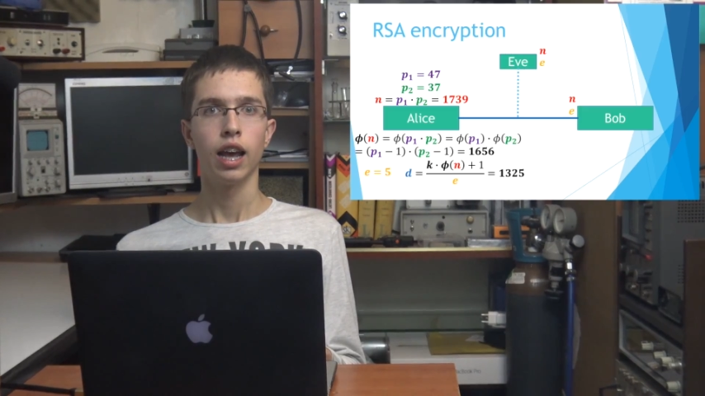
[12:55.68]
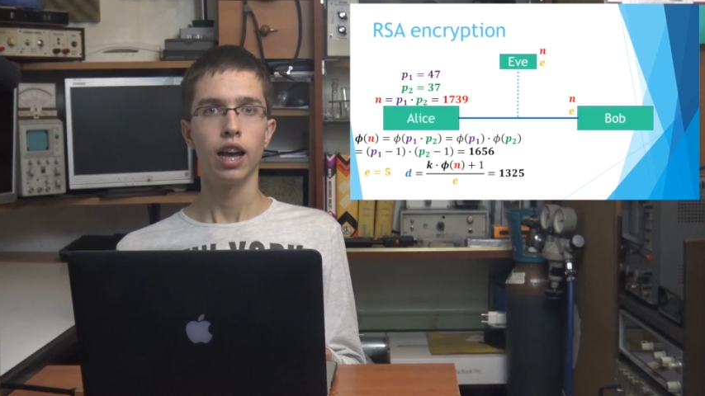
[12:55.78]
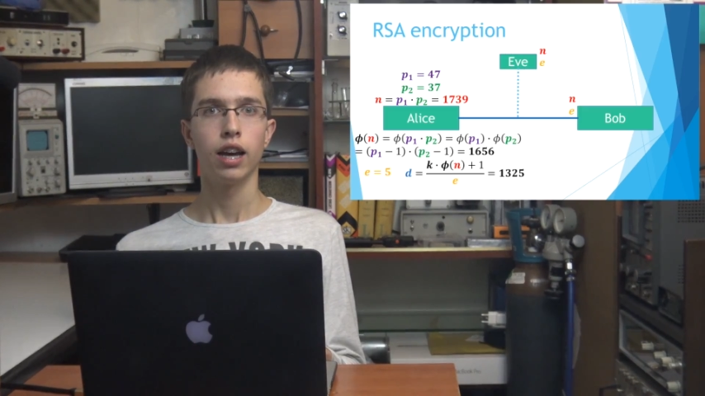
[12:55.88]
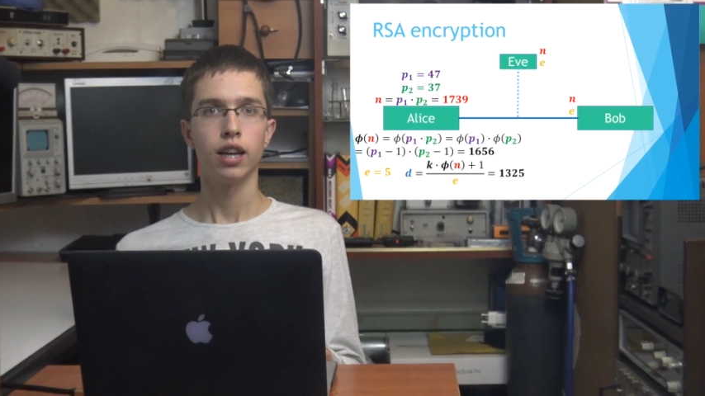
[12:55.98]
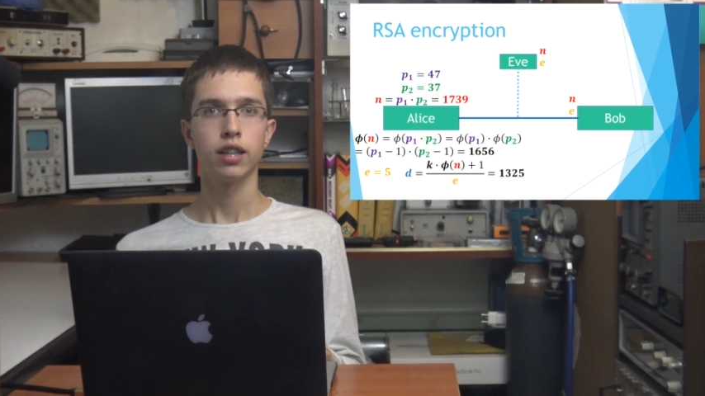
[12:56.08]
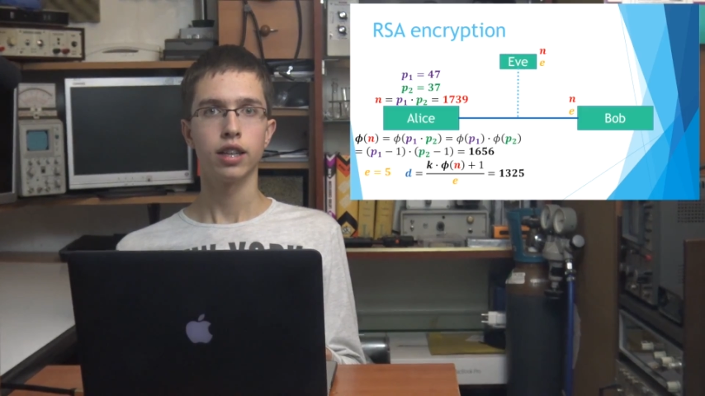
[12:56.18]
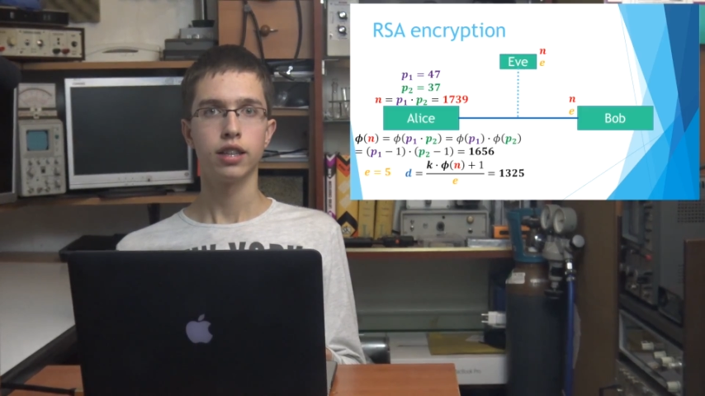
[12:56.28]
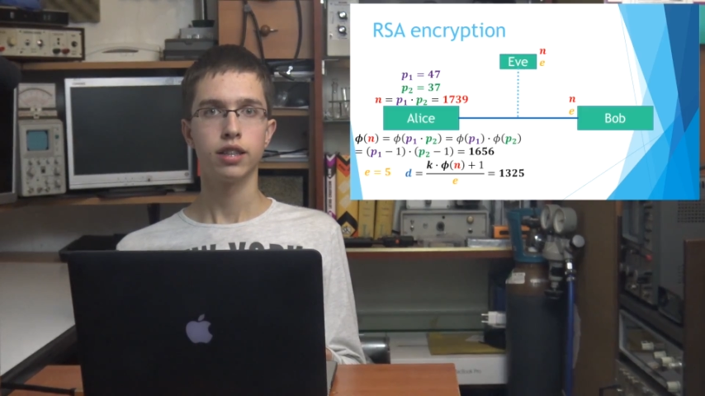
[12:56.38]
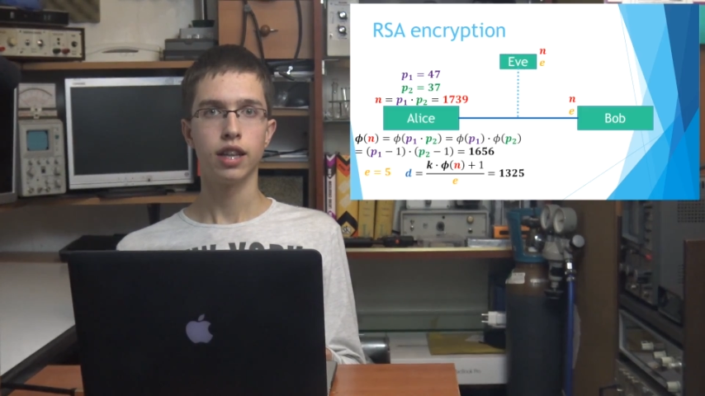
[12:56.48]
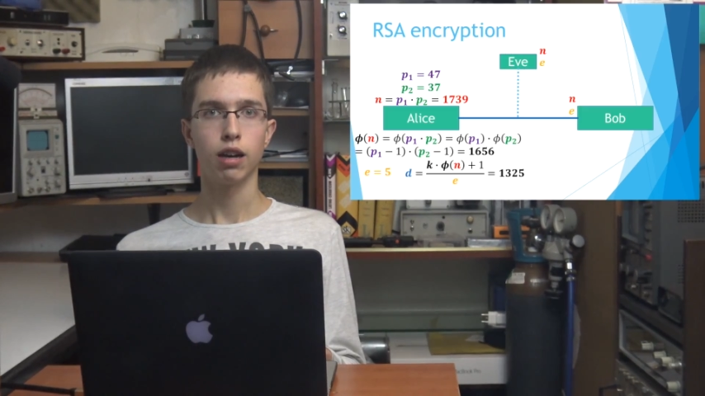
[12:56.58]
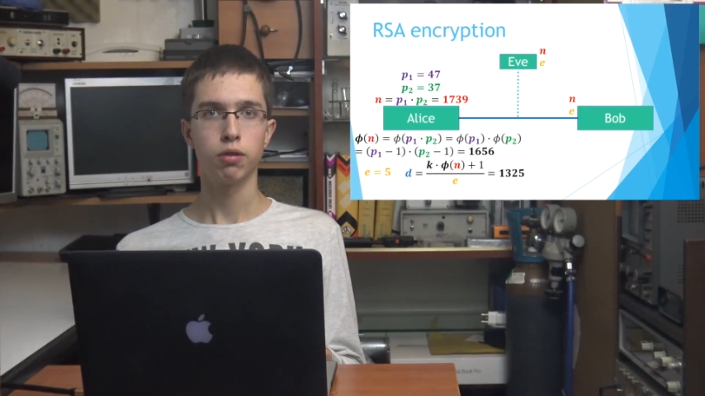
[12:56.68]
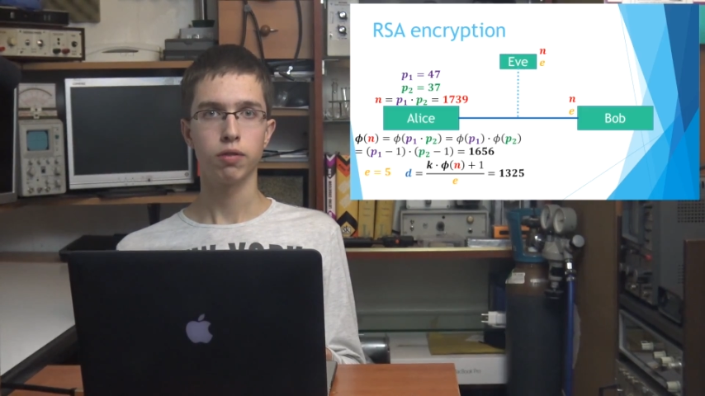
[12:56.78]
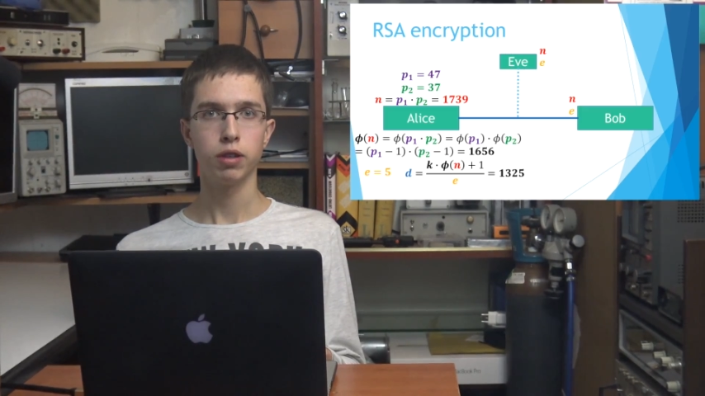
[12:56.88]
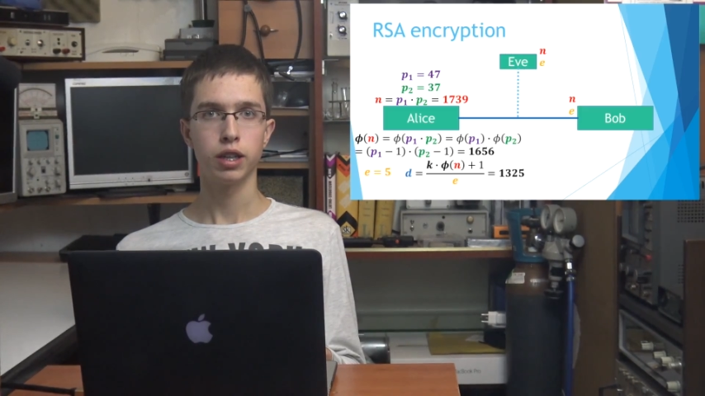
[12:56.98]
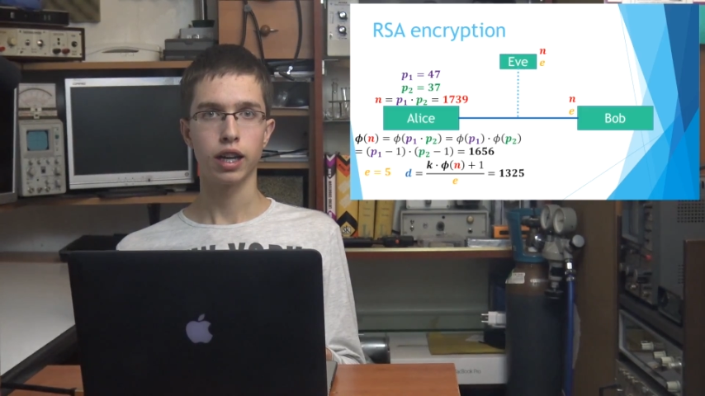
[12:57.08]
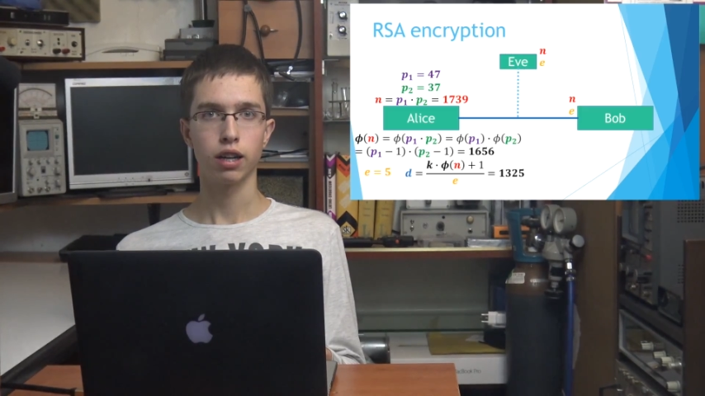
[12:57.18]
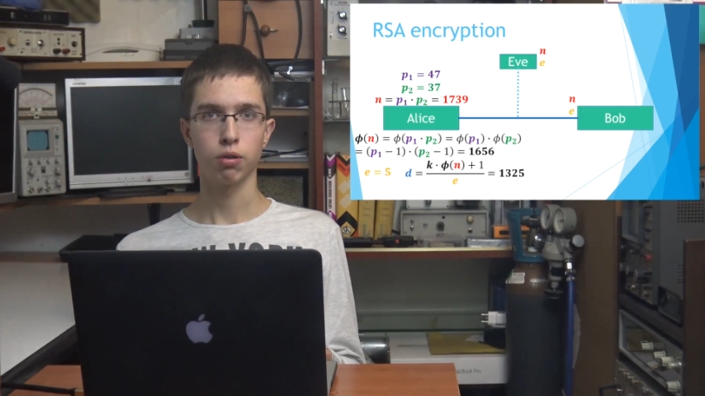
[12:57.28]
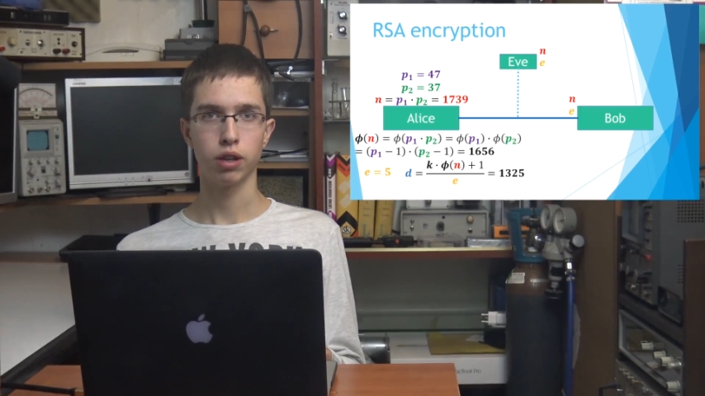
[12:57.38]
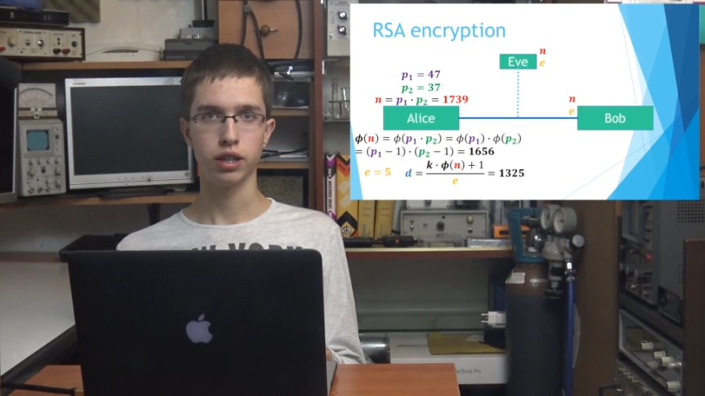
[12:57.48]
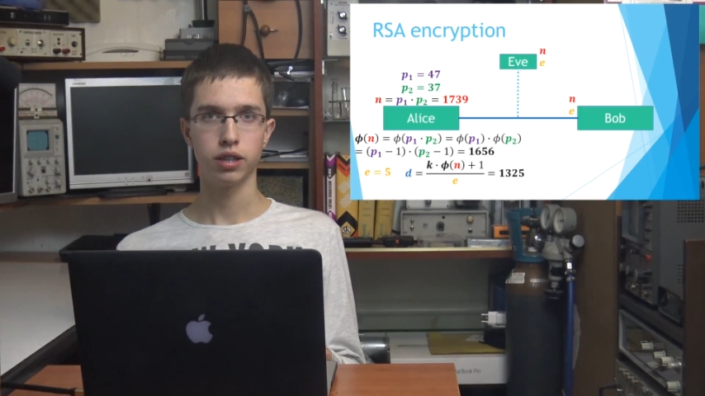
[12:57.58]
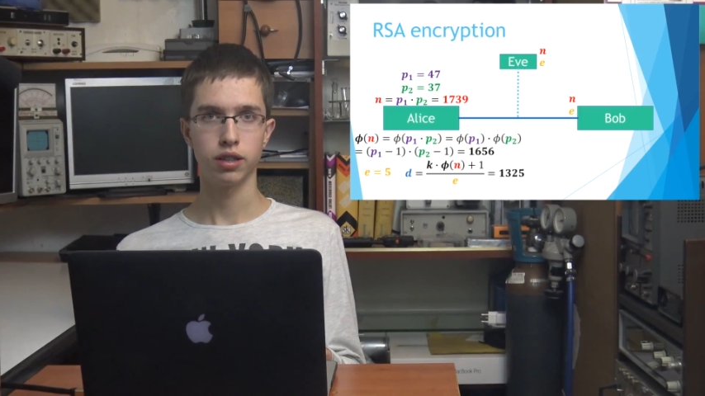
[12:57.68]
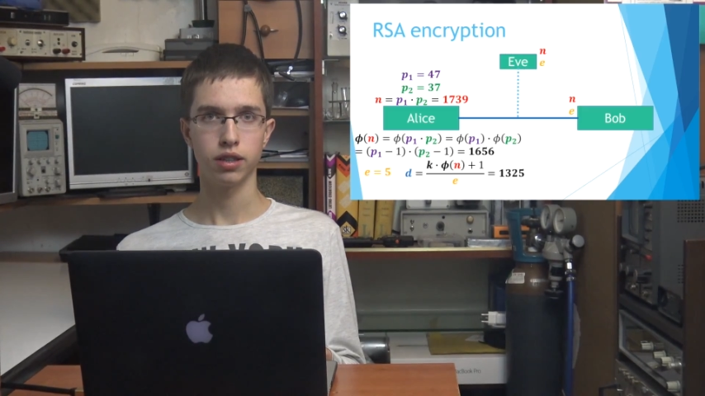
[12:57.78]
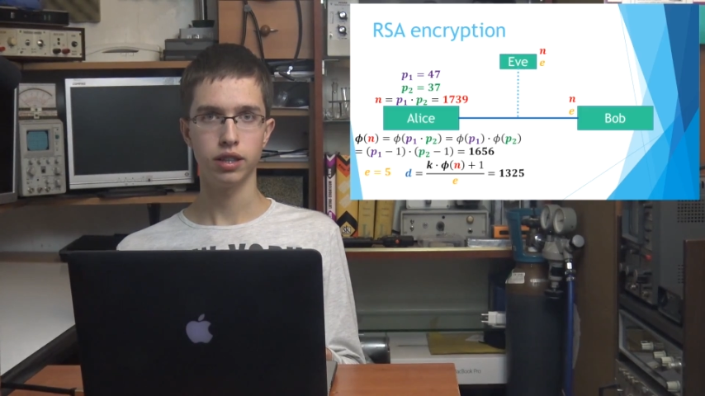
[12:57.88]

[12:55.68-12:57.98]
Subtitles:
And now we calculate